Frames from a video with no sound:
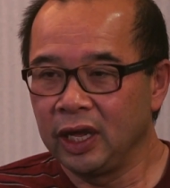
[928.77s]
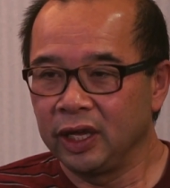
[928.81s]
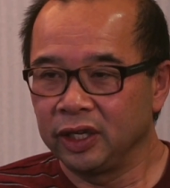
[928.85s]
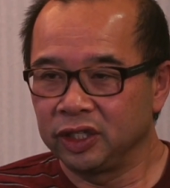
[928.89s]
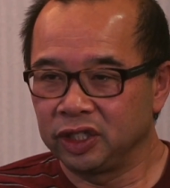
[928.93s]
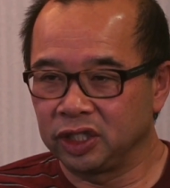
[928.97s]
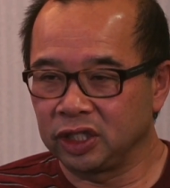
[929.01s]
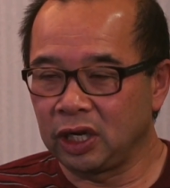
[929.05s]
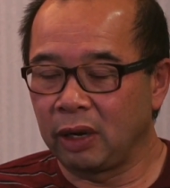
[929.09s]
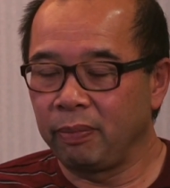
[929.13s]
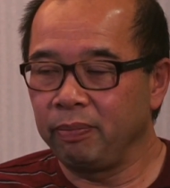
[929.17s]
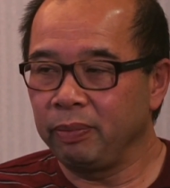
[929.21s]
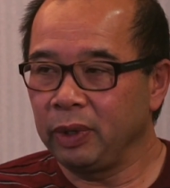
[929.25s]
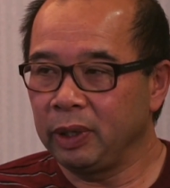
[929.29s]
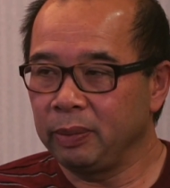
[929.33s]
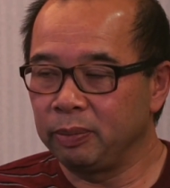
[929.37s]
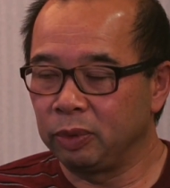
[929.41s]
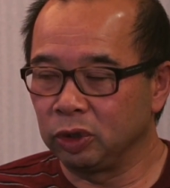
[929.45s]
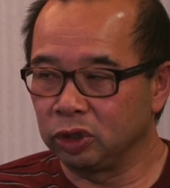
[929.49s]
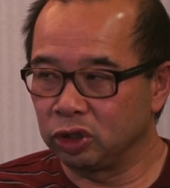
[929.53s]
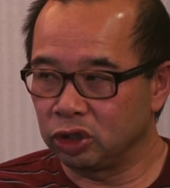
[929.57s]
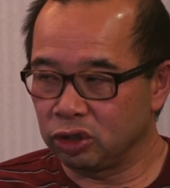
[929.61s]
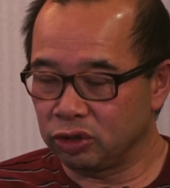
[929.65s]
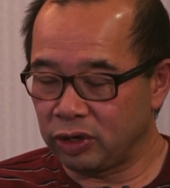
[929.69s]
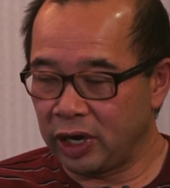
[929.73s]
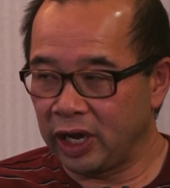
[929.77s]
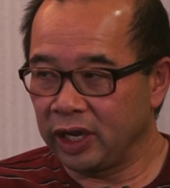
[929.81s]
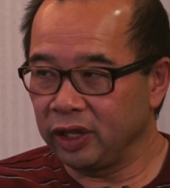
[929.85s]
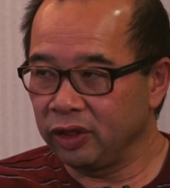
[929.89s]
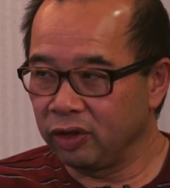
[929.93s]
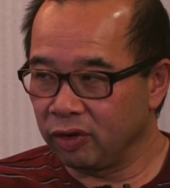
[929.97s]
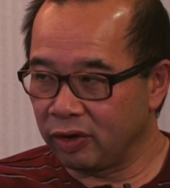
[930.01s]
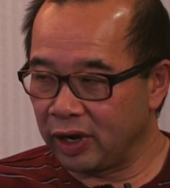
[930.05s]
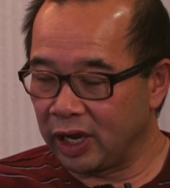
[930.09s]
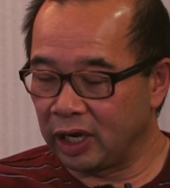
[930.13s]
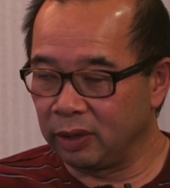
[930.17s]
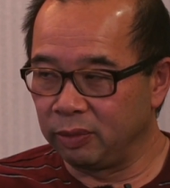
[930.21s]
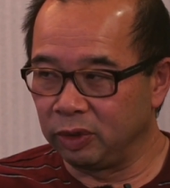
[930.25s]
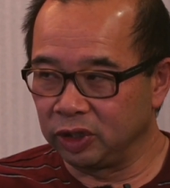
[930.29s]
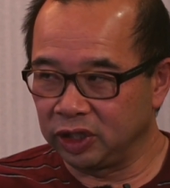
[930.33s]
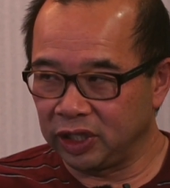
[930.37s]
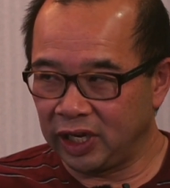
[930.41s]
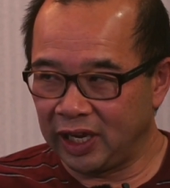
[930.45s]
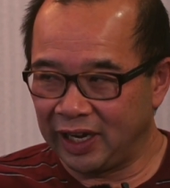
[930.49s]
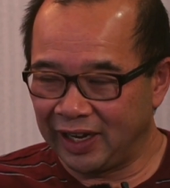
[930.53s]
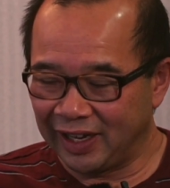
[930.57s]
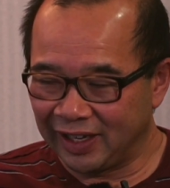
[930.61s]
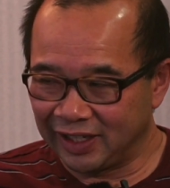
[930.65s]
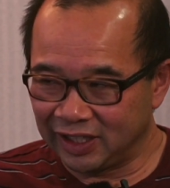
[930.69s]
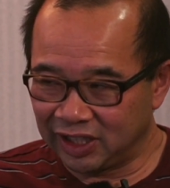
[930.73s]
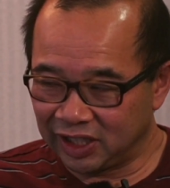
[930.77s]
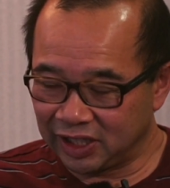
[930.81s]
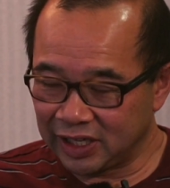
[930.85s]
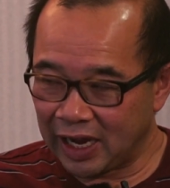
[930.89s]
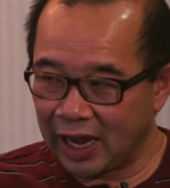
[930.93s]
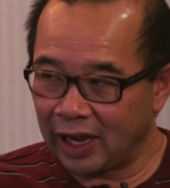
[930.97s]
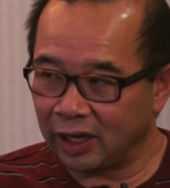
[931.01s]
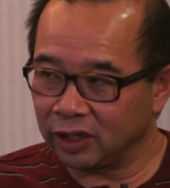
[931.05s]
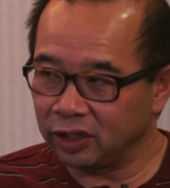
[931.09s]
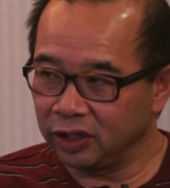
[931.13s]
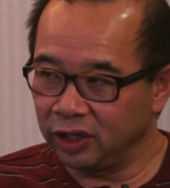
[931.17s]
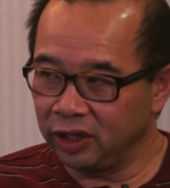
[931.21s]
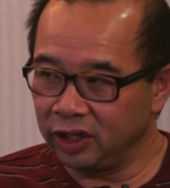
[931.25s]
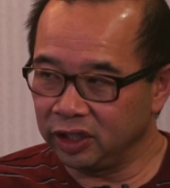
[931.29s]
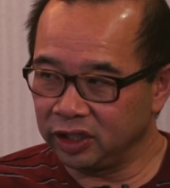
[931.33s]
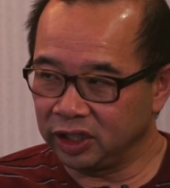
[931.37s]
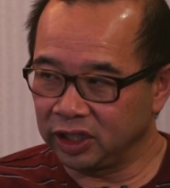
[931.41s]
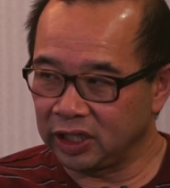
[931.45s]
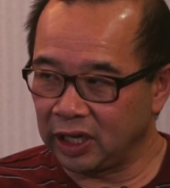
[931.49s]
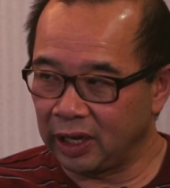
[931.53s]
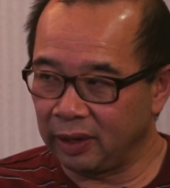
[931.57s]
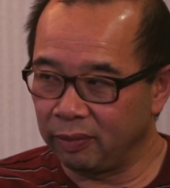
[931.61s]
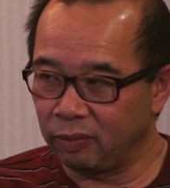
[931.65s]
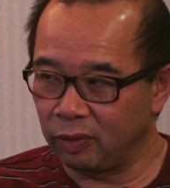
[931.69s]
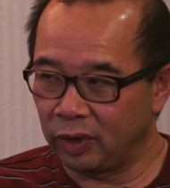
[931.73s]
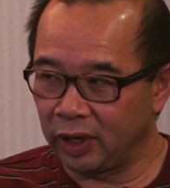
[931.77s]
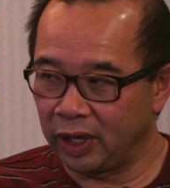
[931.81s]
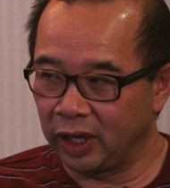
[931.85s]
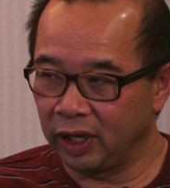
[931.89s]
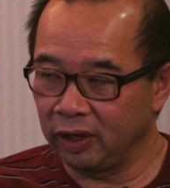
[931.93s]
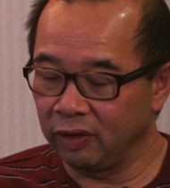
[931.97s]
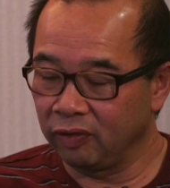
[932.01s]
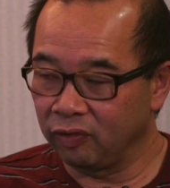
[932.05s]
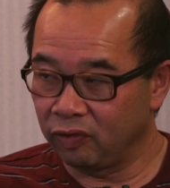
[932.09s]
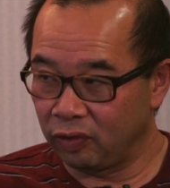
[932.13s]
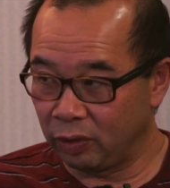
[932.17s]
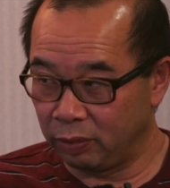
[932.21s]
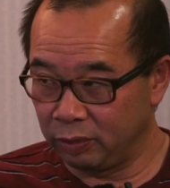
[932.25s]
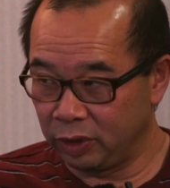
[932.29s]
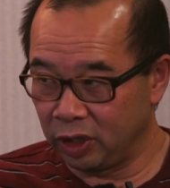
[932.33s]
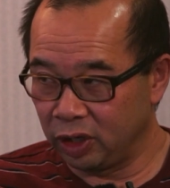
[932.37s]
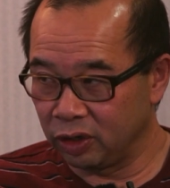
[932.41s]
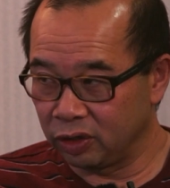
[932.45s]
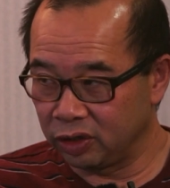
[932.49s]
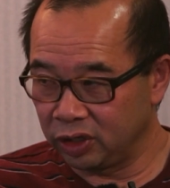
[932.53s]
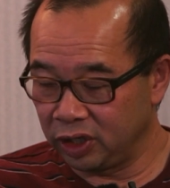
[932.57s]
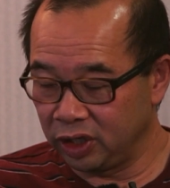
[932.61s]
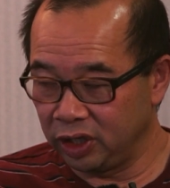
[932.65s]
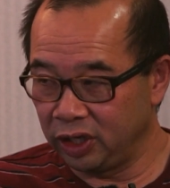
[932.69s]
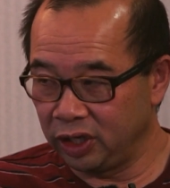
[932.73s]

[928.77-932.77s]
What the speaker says: Some people trade their animals in exactly the same way from year to